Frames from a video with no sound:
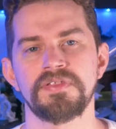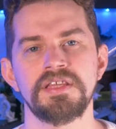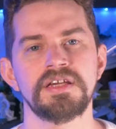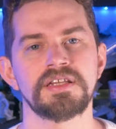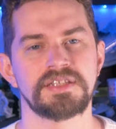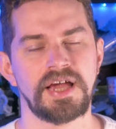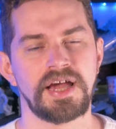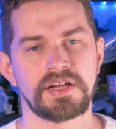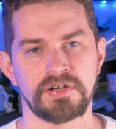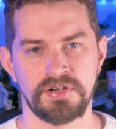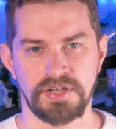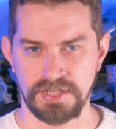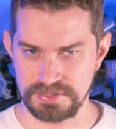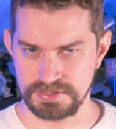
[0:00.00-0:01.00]
the
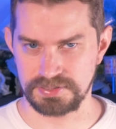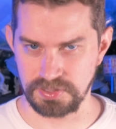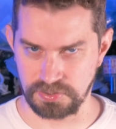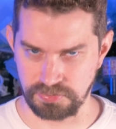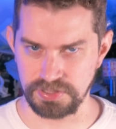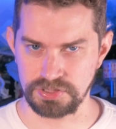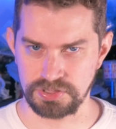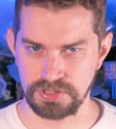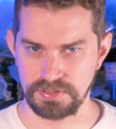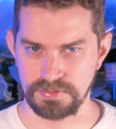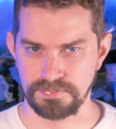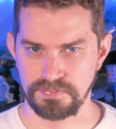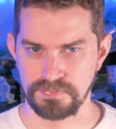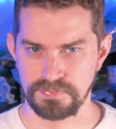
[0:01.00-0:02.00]
attacker hits the creature